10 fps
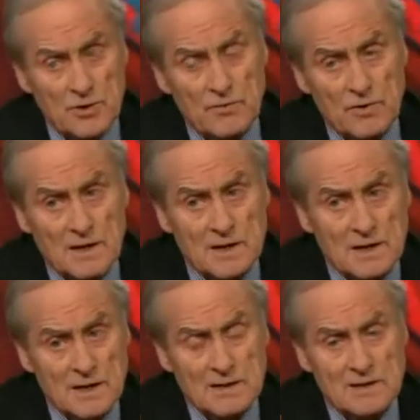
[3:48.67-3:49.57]
Don't forget,
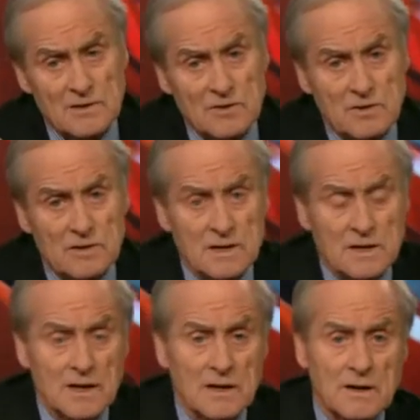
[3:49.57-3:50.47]
in
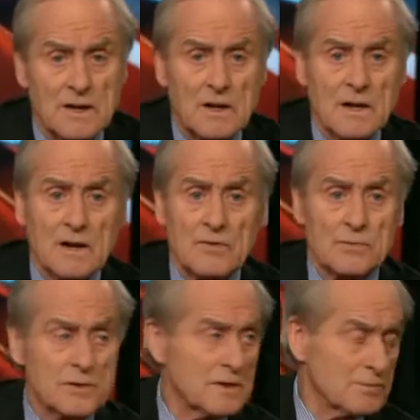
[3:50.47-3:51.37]
1939,
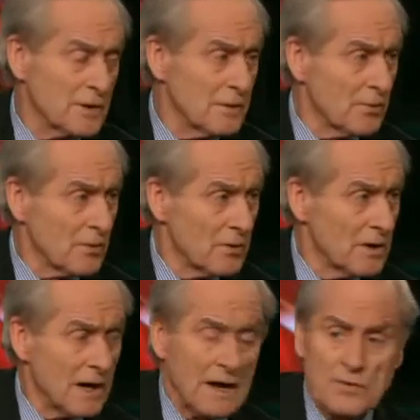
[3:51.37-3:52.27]
the British people
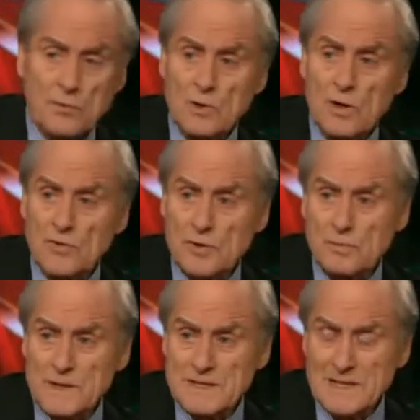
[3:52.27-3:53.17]
and the world
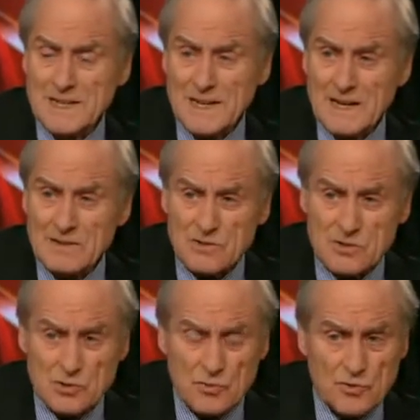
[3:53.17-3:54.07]
had been denied the
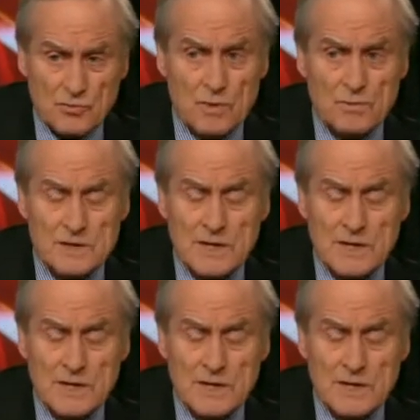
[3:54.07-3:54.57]
truth of what